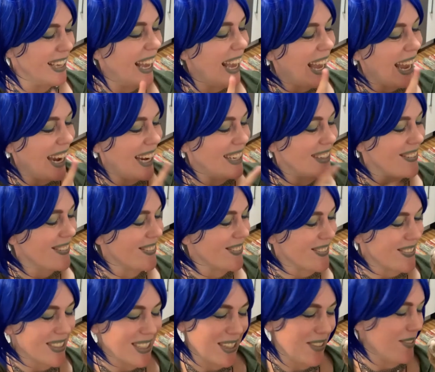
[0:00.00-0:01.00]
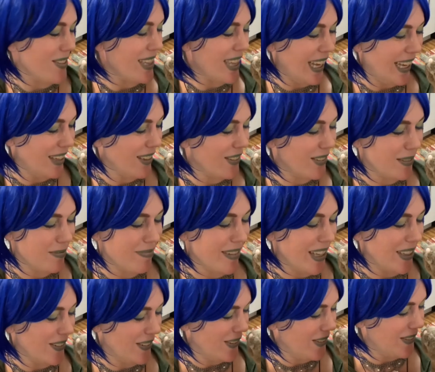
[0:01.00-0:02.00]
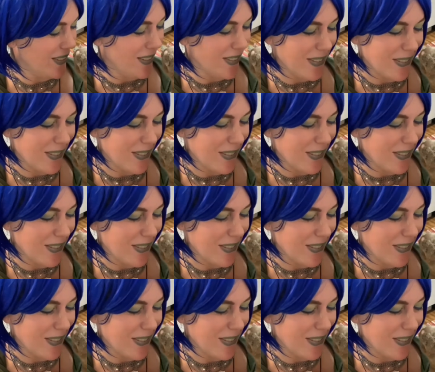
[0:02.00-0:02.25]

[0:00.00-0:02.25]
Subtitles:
I know, you like good milk, don't you?